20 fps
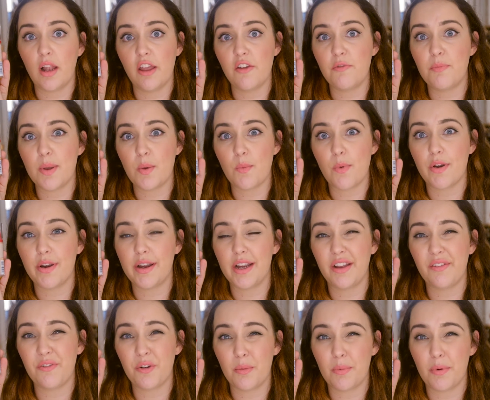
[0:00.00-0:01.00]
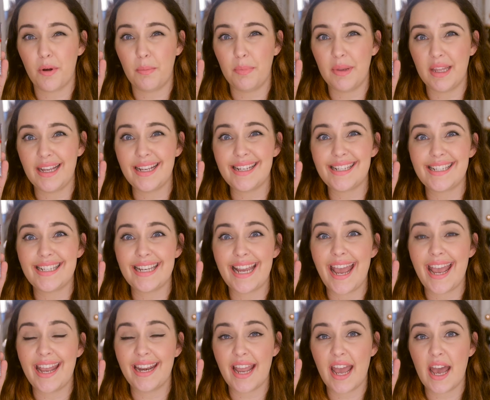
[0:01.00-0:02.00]
I've been wearing it for probably
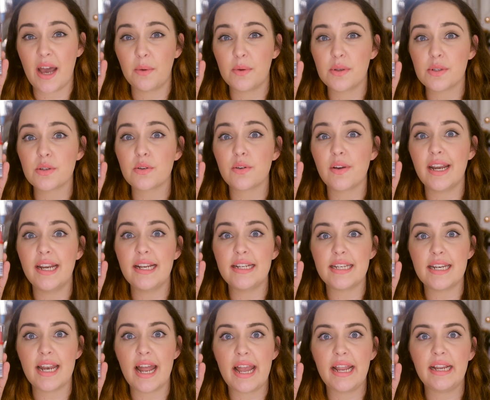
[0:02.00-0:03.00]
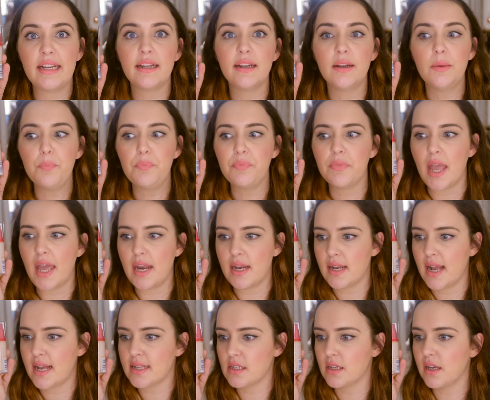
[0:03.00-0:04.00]
10 hours already today and it
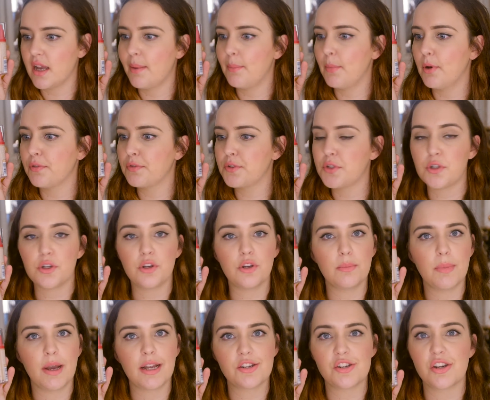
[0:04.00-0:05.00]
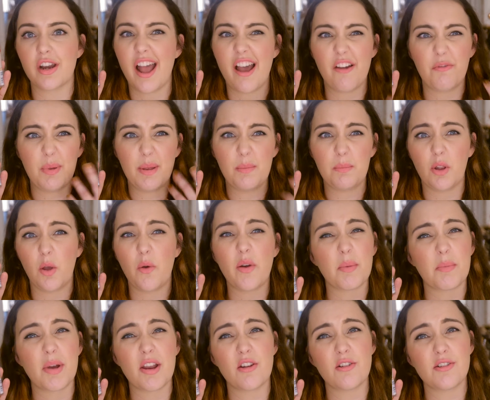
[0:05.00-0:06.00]
hasn't come off too much, and I have been blowing
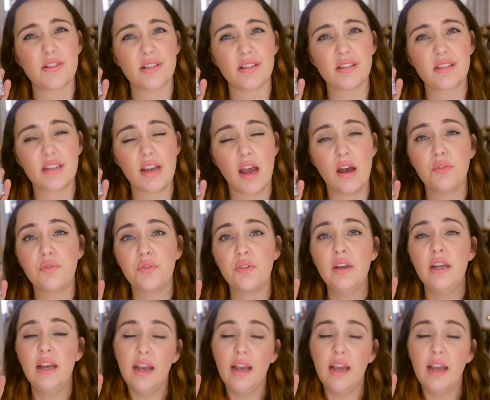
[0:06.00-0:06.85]
my nose and stuff.